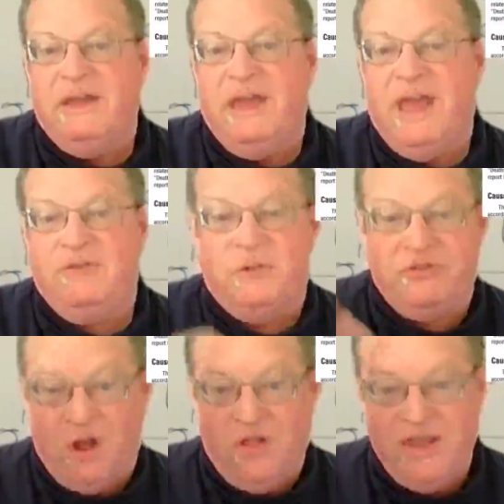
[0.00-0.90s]
as what's
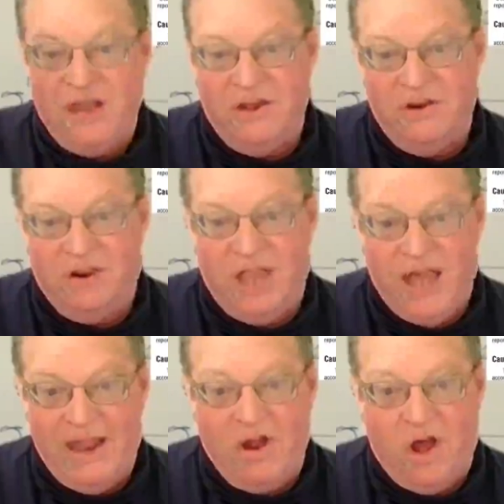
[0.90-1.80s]
called the
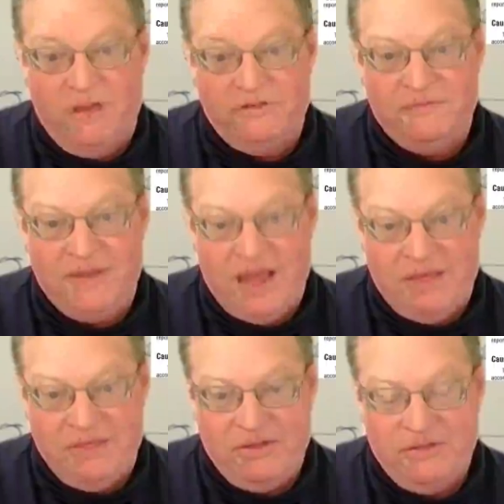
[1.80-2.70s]
underlying cause of death.